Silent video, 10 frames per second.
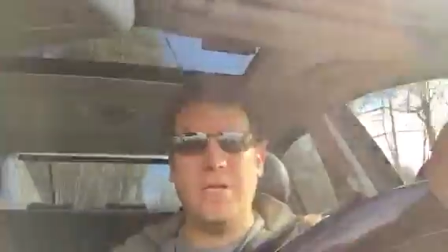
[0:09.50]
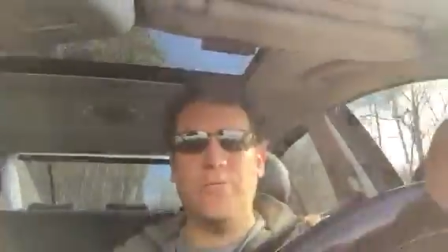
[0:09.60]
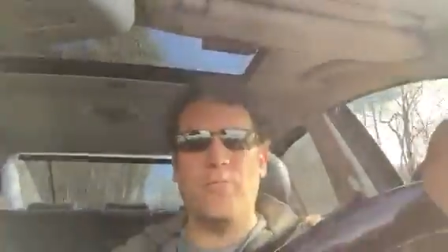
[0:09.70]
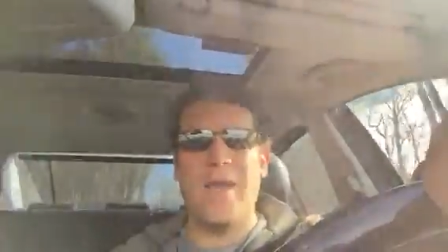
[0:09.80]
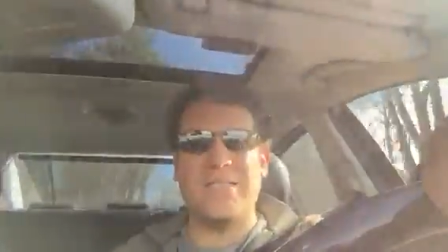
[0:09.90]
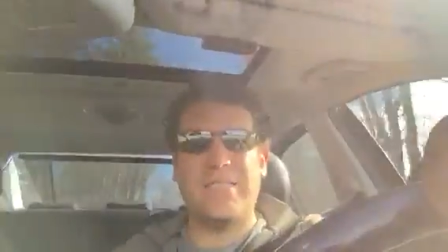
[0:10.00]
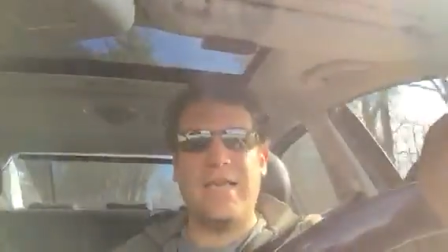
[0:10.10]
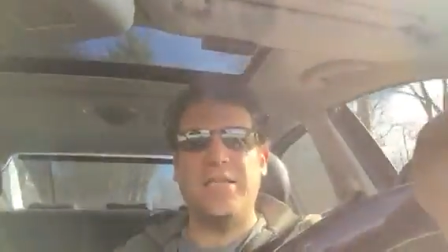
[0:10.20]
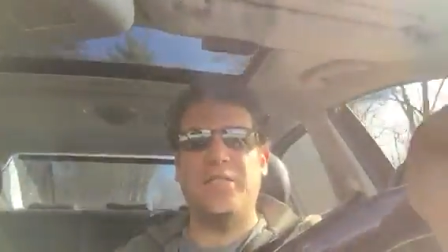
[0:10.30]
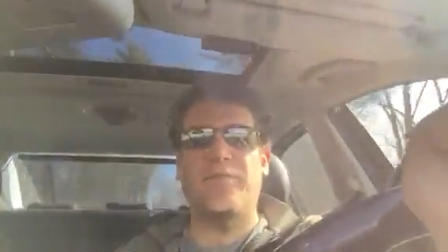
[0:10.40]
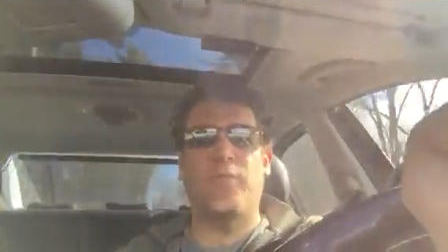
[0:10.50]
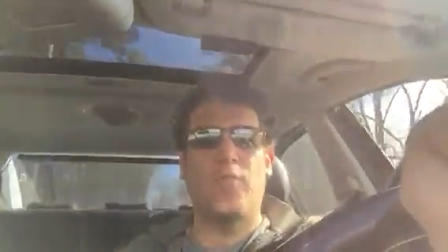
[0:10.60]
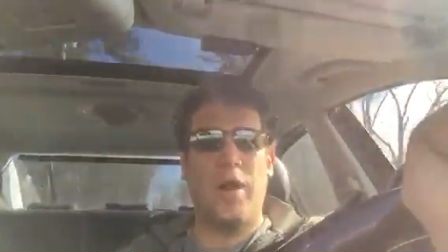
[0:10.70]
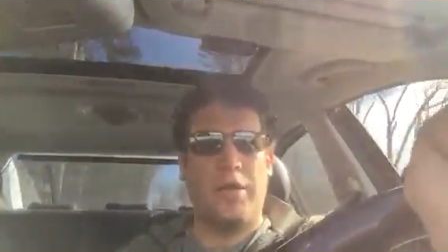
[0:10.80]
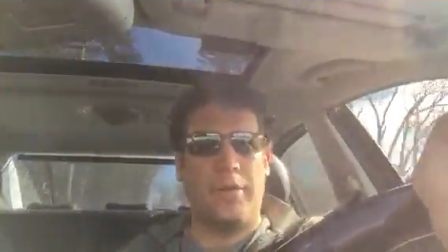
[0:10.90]
need rest days for
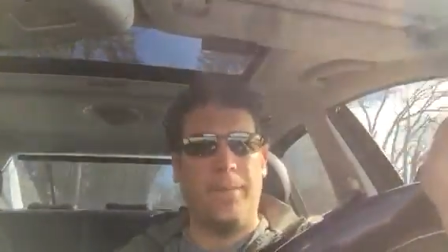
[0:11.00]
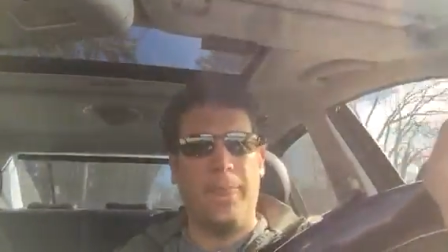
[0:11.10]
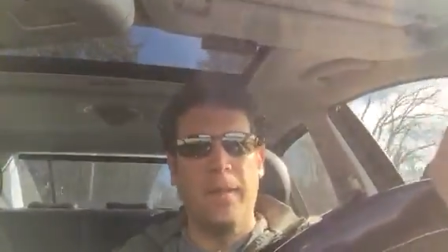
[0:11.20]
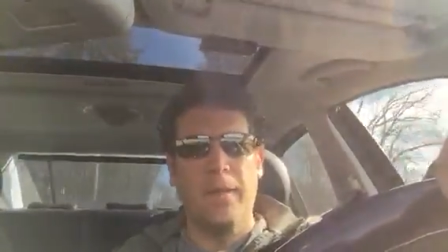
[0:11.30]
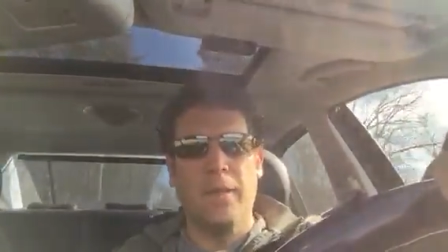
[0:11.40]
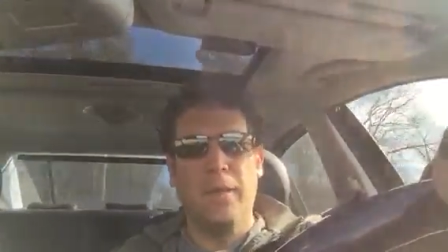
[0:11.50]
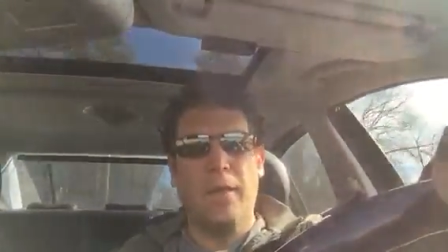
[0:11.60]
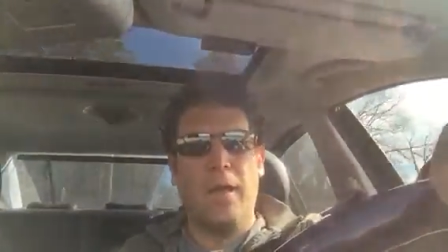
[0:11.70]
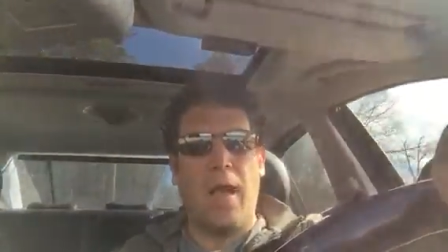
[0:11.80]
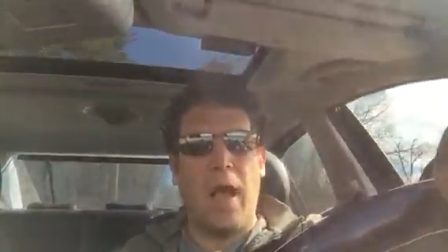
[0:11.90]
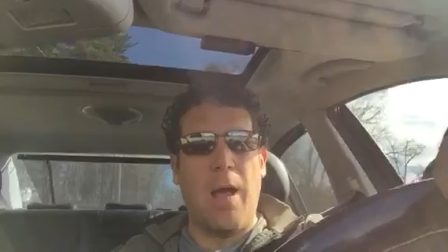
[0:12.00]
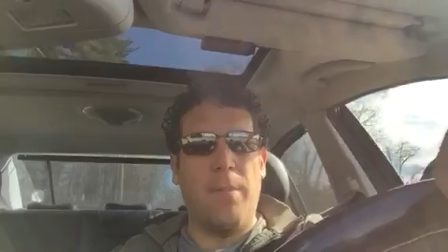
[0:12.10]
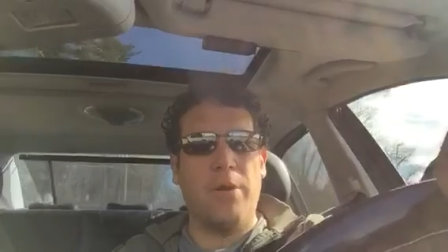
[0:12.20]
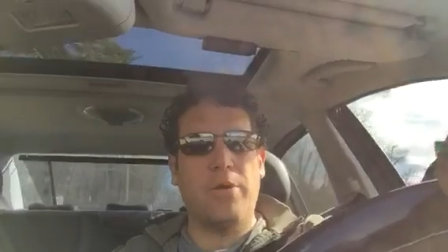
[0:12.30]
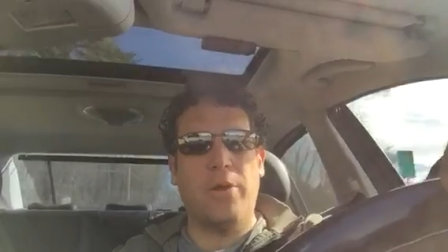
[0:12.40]
running. Uh,
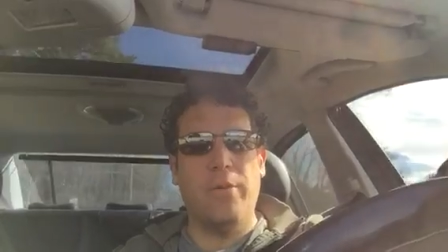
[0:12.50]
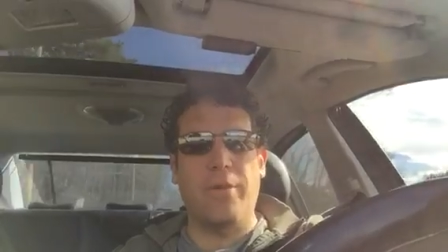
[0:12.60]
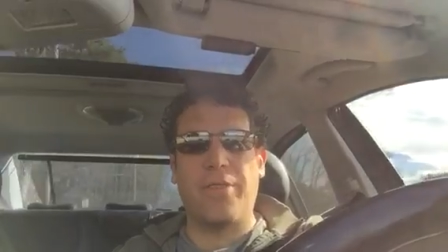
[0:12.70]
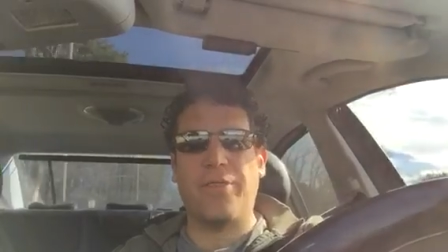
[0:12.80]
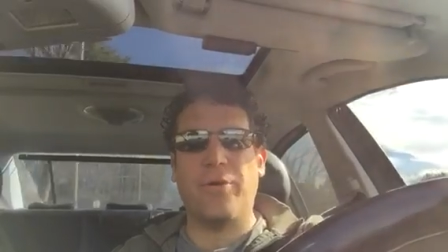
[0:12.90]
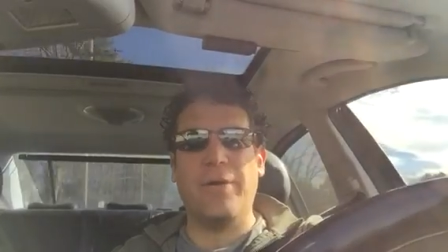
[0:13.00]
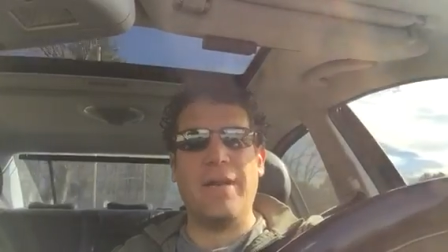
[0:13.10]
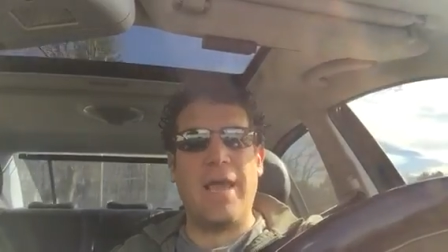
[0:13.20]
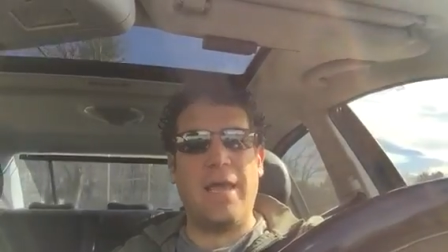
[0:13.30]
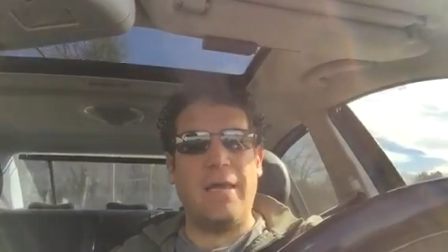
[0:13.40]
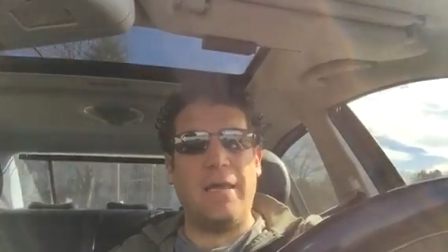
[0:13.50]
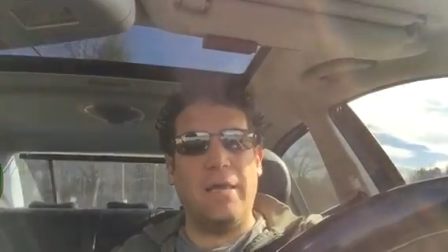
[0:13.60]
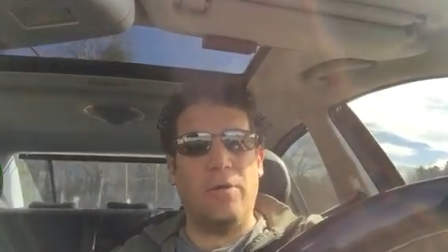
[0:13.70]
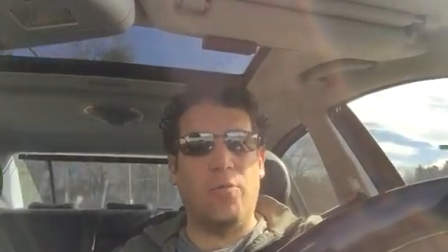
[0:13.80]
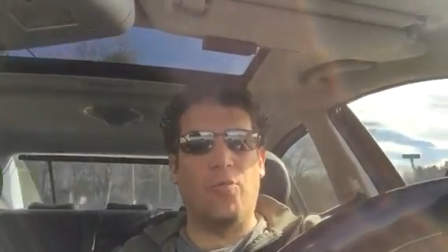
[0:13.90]
I'm on a current 30 day
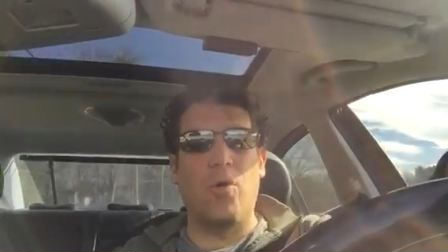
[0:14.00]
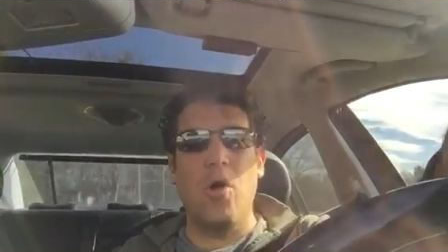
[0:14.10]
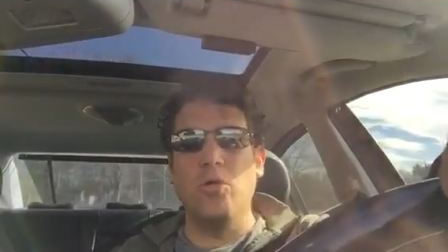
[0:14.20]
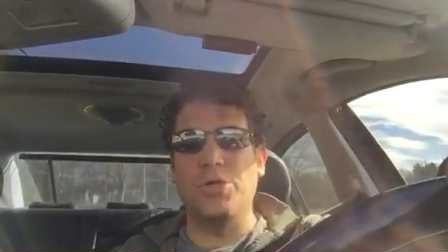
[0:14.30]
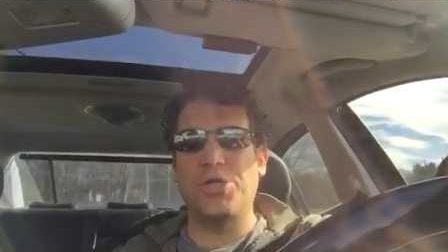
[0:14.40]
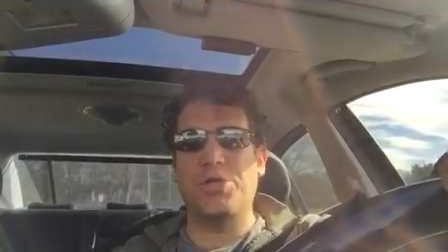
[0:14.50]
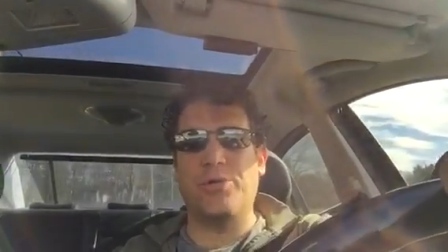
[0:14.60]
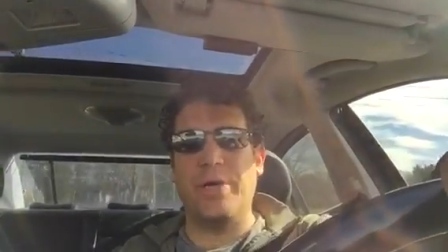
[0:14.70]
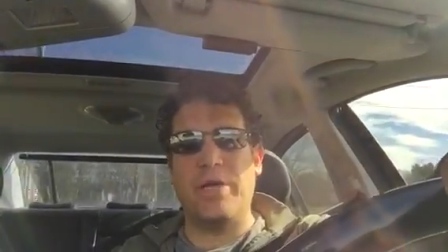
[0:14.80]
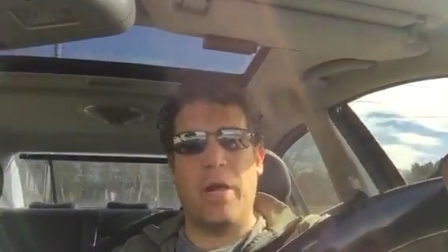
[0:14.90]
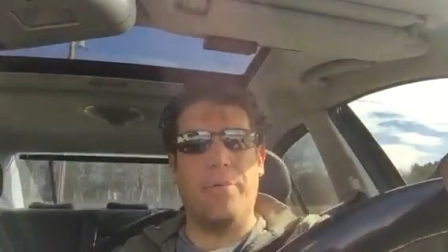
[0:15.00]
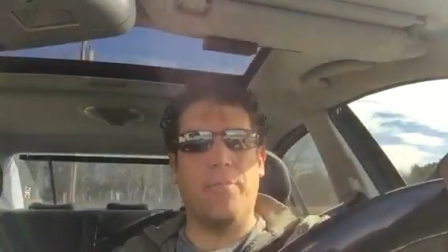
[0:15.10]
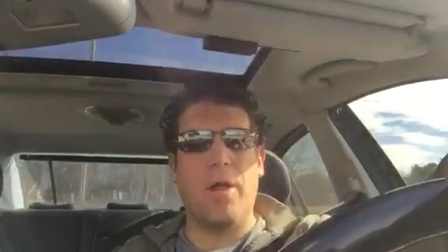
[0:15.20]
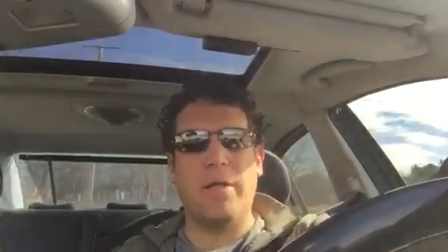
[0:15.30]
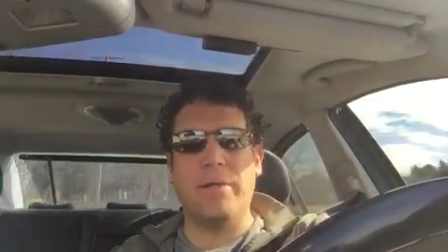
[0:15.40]
in a row streak on
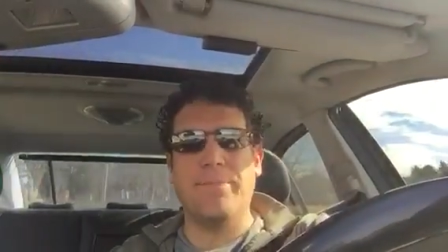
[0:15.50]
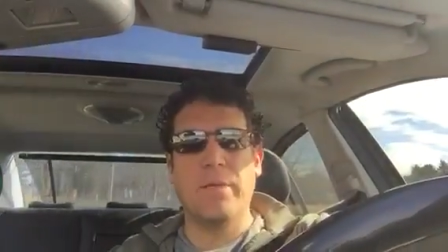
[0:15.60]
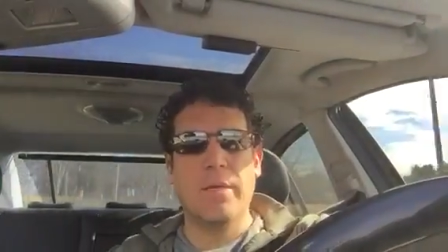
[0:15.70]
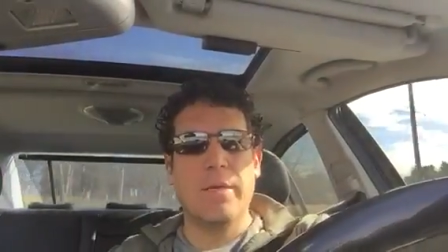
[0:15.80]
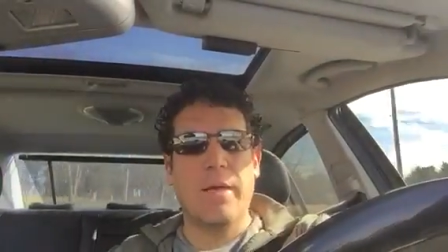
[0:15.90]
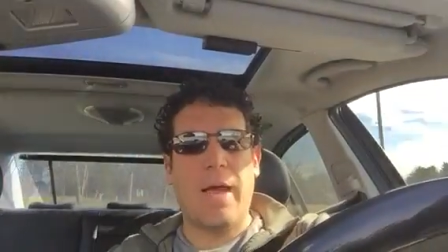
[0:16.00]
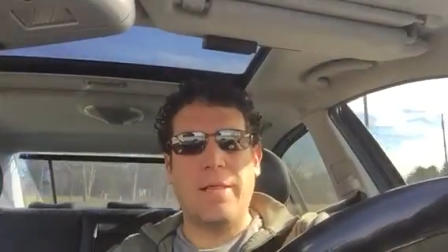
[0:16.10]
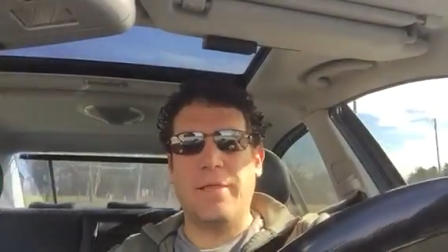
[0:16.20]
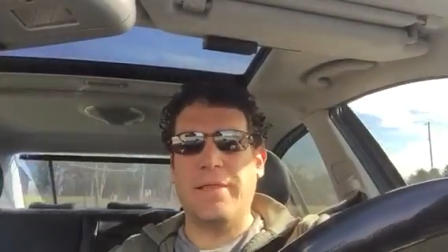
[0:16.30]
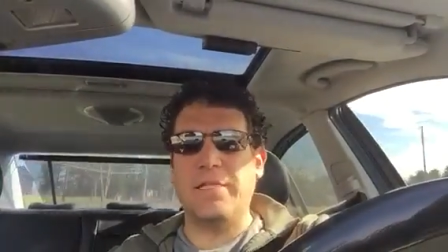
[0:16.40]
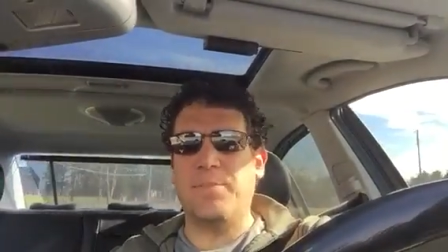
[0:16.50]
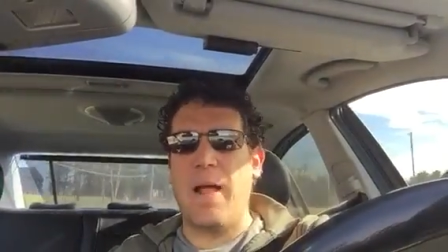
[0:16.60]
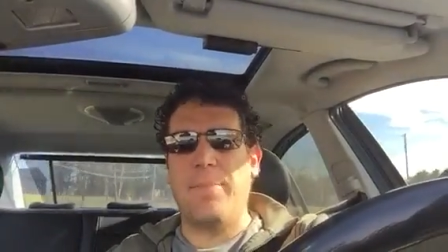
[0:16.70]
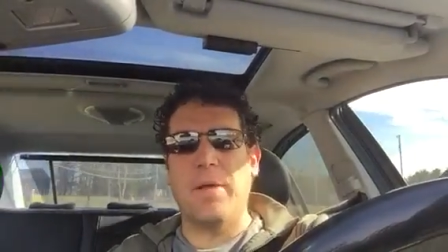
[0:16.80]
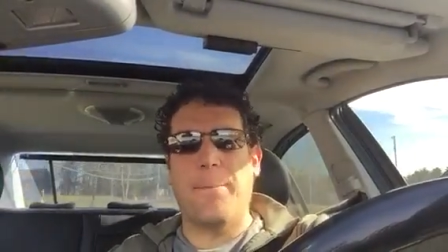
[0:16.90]
running. I think that's
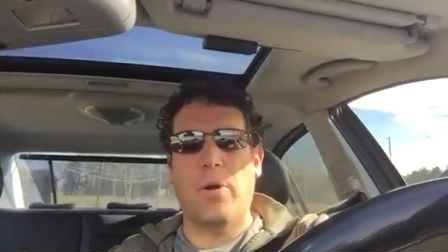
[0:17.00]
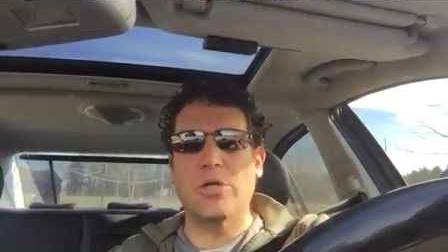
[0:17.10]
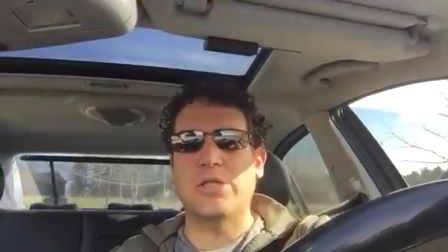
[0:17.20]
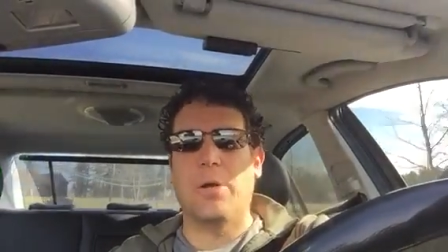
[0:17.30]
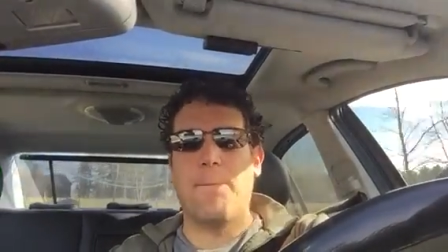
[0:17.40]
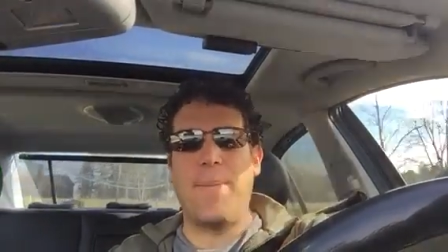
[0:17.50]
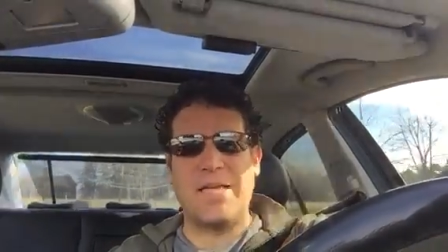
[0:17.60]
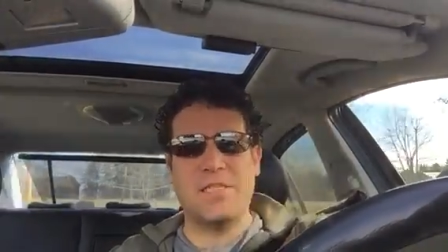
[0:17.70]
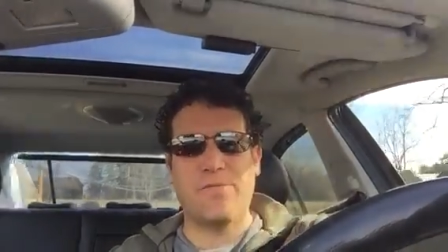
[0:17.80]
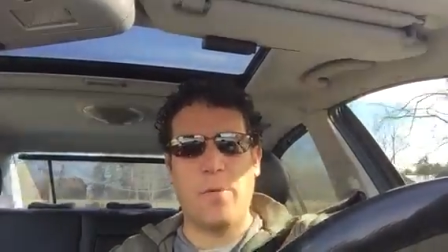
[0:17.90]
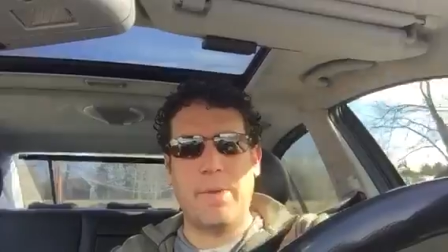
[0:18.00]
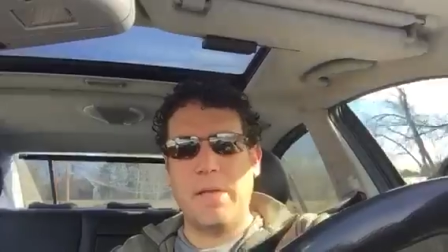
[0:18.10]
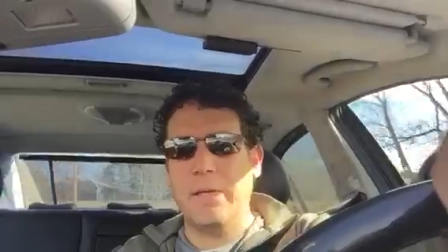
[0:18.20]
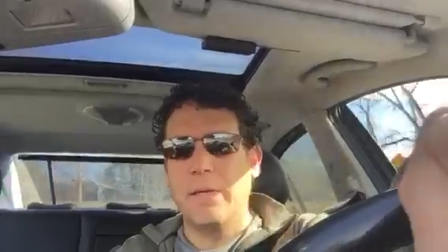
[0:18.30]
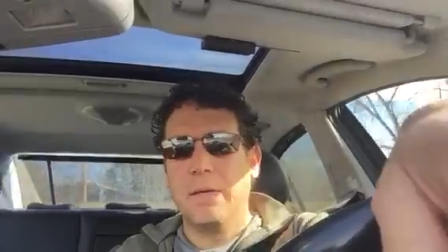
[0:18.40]
probably a personal best for
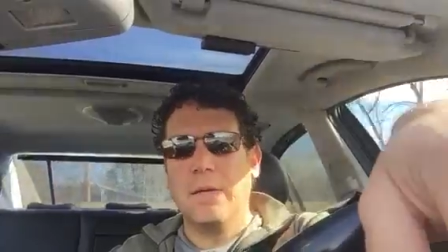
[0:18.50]
me.